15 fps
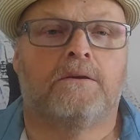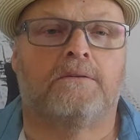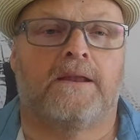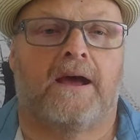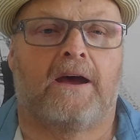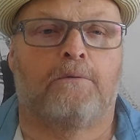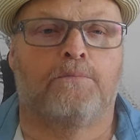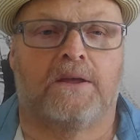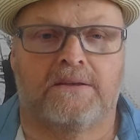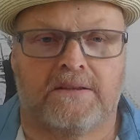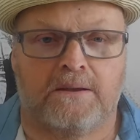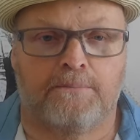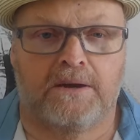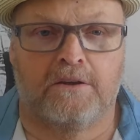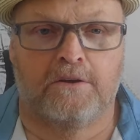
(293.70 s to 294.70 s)
Now, as
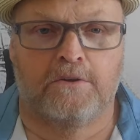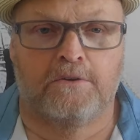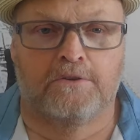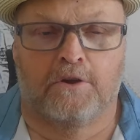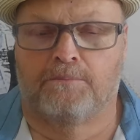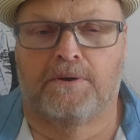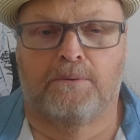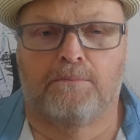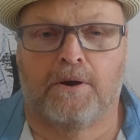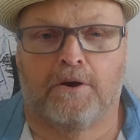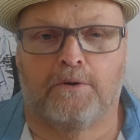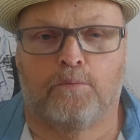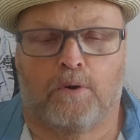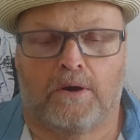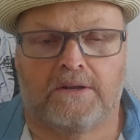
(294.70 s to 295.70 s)
somebody who's only been
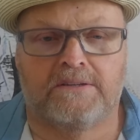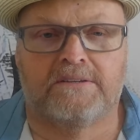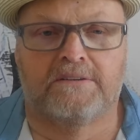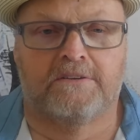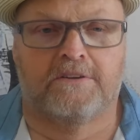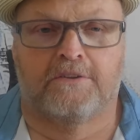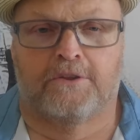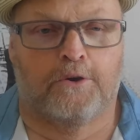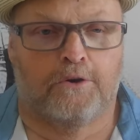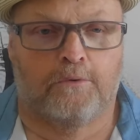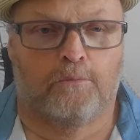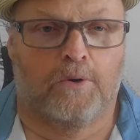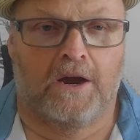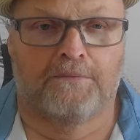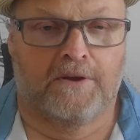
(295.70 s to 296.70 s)
married once to the
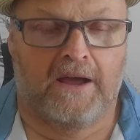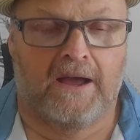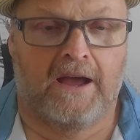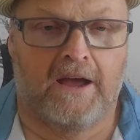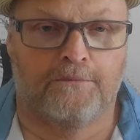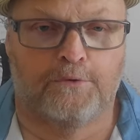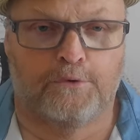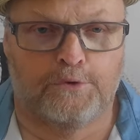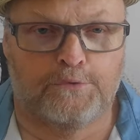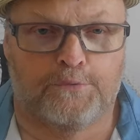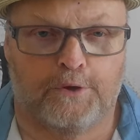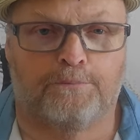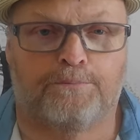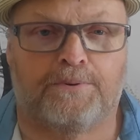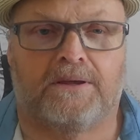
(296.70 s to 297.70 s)
current wife I have, who's
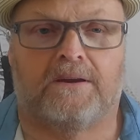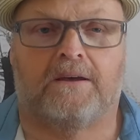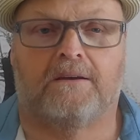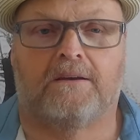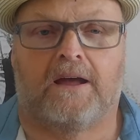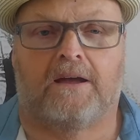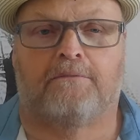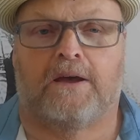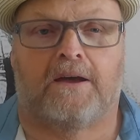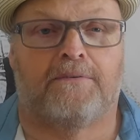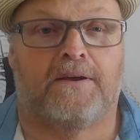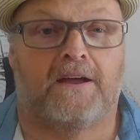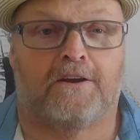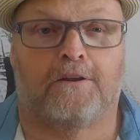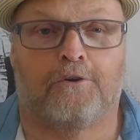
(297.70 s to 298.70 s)
Filipina,
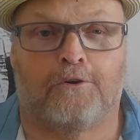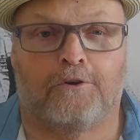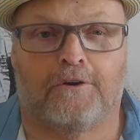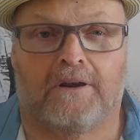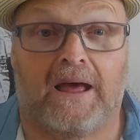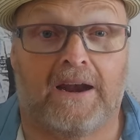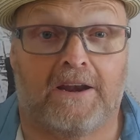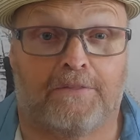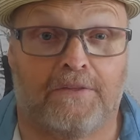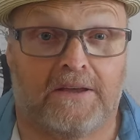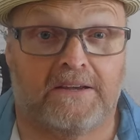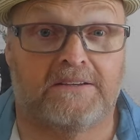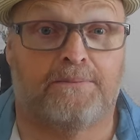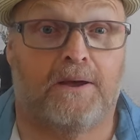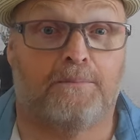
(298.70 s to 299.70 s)
I've had to learn a lot of
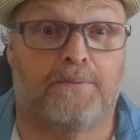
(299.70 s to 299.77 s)
things about